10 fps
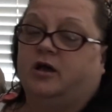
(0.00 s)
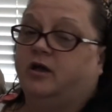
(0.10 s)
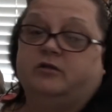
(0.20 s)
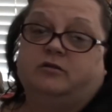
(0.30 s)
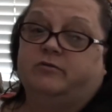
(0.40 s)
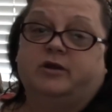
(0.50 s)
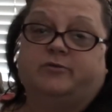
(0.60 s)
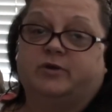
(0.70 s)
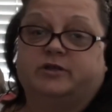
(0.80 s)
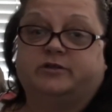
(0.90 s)
I don't know what I
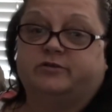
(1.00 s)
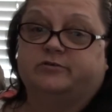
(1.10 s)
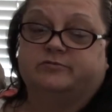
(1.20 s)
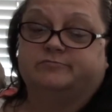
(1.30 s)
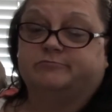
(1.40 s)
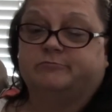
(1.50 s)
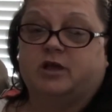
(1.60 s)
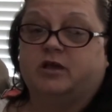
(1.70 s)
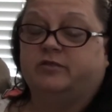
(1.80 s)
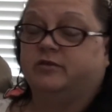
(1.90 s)
want to do.
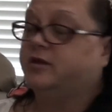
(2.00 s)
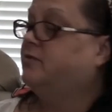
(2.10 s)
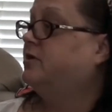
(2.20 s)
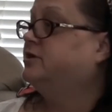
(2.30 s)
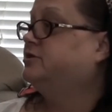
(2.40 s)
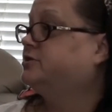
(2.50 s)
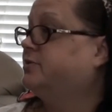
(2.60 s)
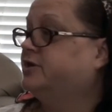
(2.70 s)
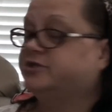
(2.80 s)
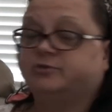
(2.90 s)
I think I want to just
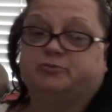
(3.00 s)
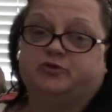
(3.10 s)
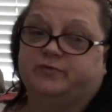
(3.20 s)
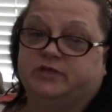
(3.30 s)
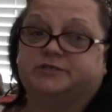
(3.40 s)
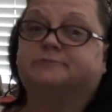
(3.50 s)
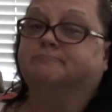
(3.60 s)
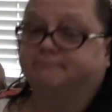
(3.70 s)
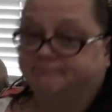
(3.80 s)
watch some movies.